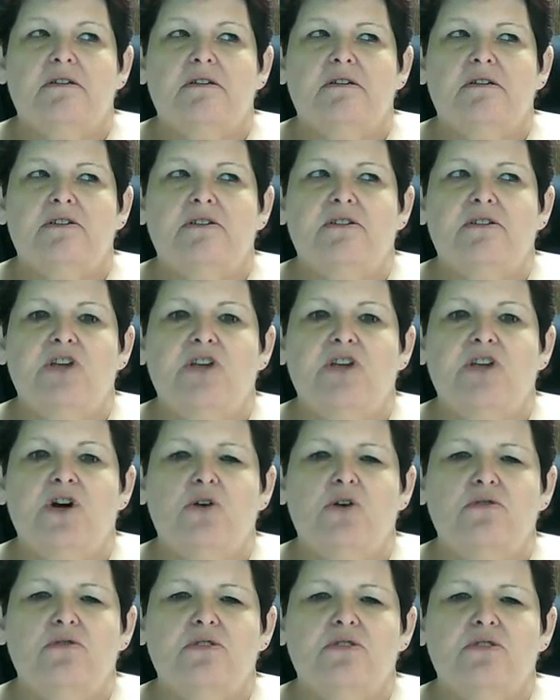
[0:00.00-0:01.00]

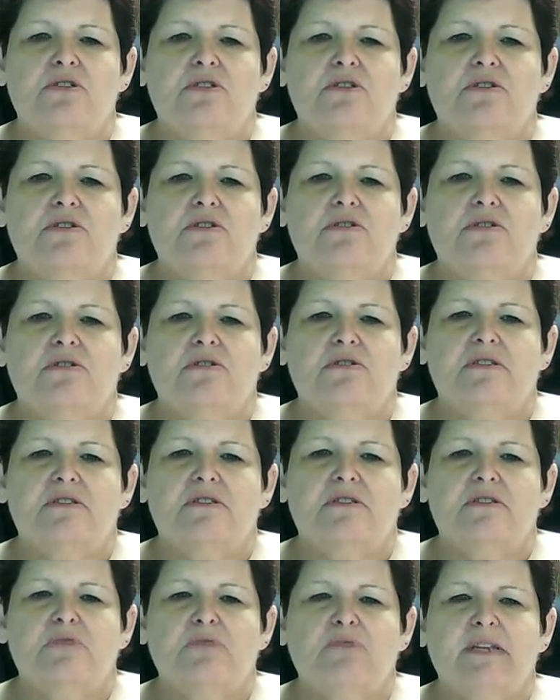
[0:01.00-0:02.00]
nodes,
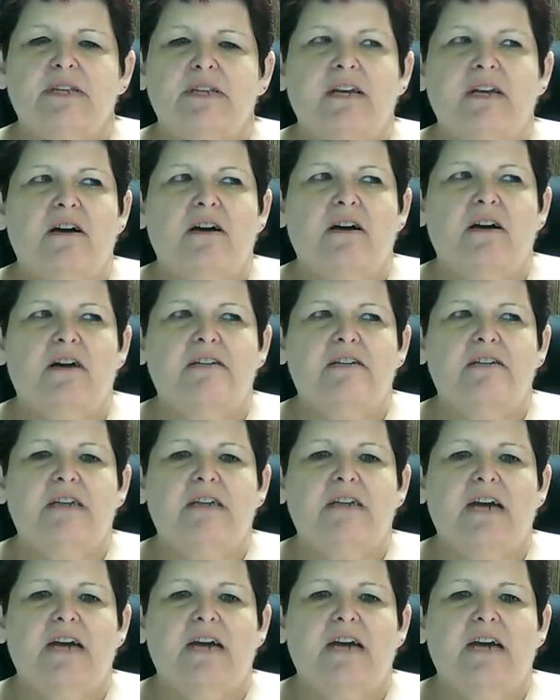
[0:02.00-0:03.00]
is what they call it?
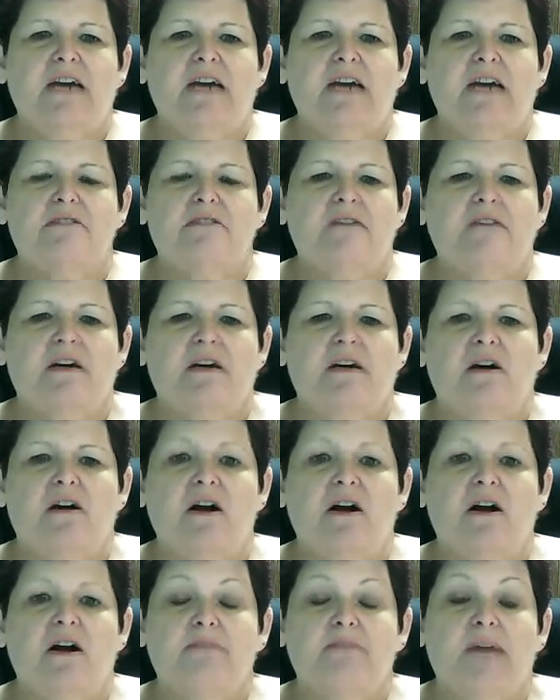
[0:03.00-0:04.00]

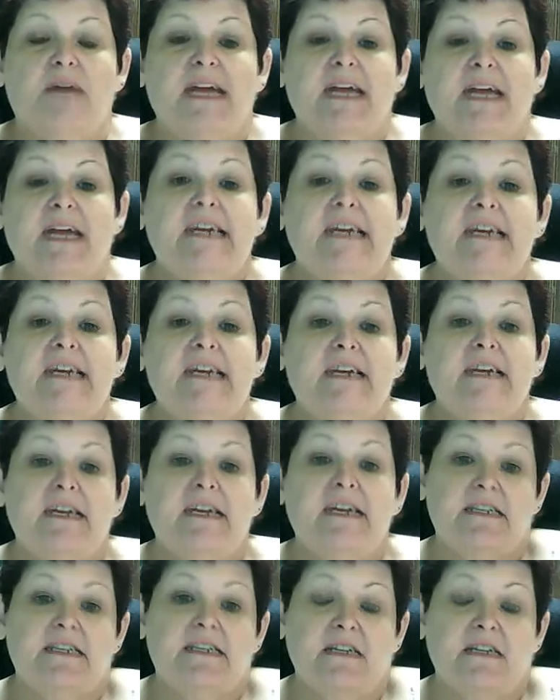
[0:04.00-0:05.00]
On my
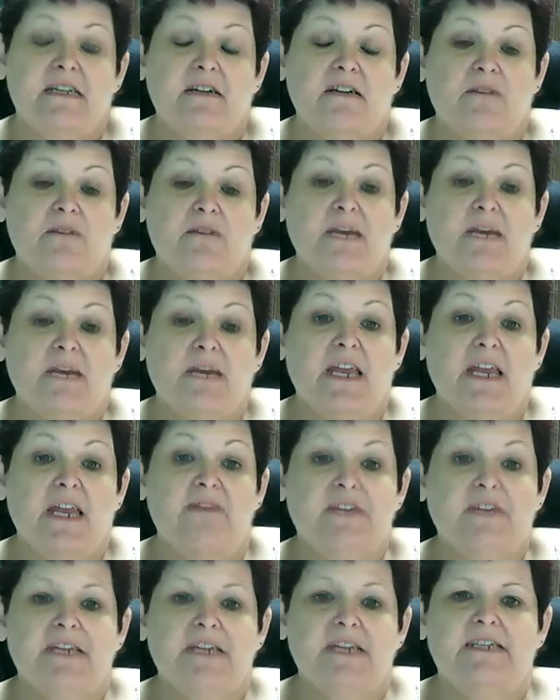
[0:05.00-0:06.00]
kidney, on my left
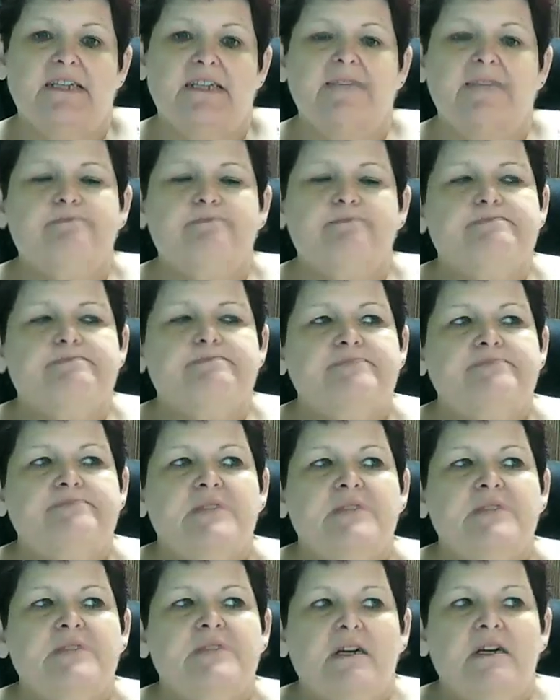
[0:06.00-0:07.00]
kidney.
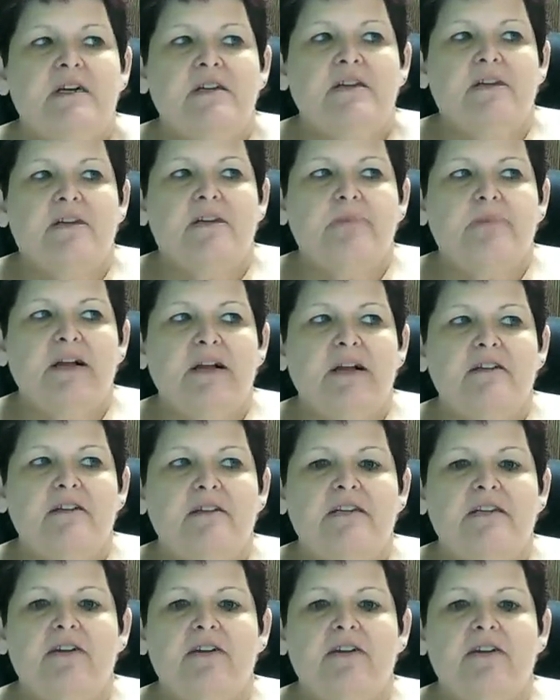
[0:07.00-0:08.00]
There
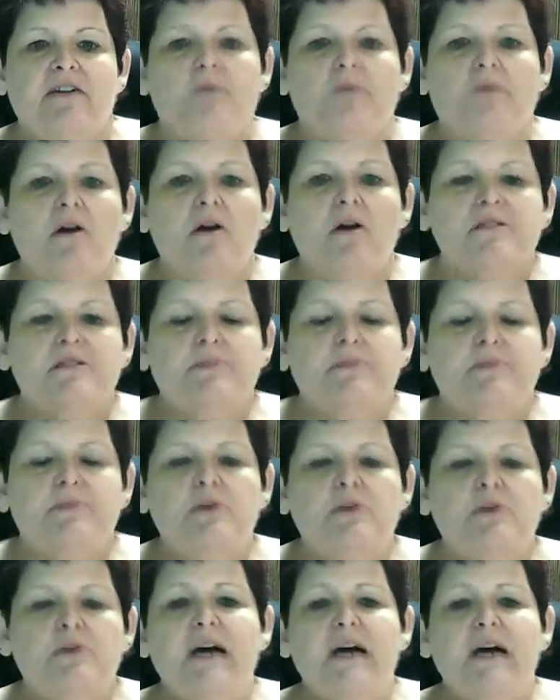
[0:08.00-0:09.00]
apparently are
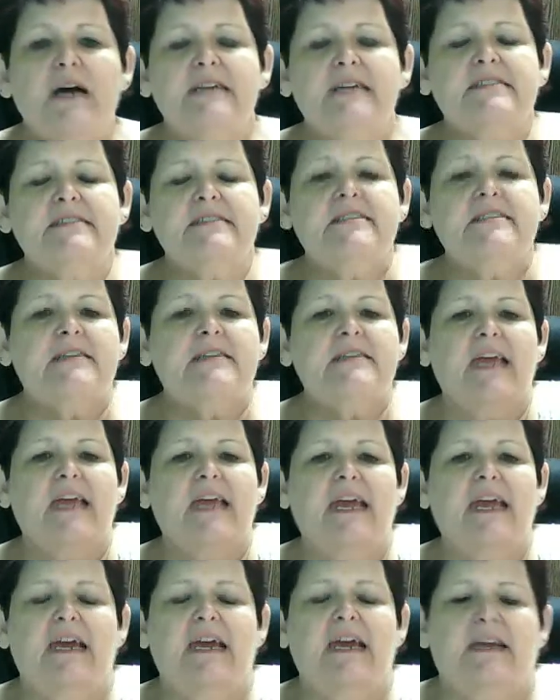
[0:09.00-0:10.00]
multiple ones,
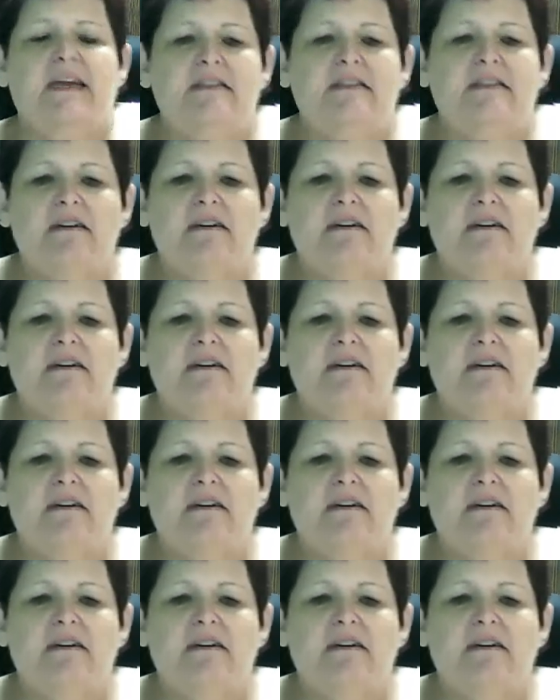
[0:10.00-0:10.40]
and